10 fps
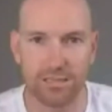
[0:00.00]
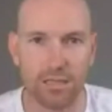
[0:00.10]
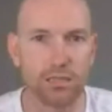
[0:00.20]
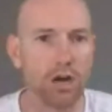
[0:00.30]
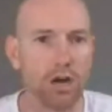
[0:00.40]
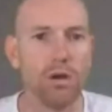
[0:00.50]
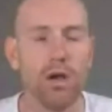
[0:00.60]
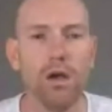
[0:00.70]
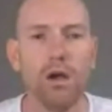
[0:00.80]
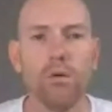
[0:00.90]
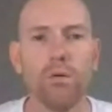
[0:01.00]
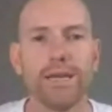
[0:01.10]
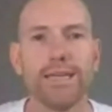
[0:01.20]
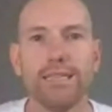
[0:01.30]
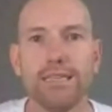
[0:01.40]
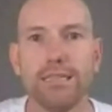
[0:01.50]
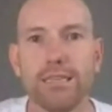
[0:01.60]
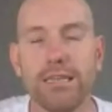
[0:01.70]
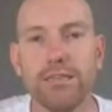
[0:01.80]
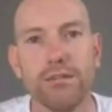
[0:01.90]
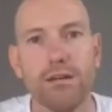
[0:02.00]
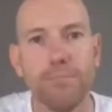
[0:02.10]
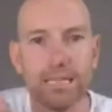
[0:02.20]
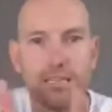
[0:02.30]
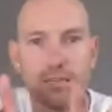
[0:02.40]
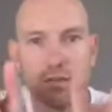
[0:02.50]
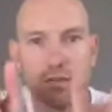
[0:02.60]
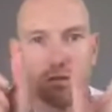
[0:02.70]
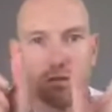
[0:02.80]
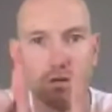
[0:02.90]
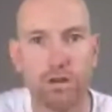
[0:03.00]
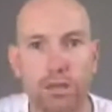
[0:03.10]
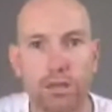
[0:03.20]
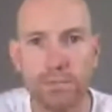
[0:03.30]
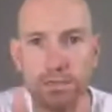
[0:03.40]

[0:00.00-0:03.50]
So what it is imagine you've got two columns,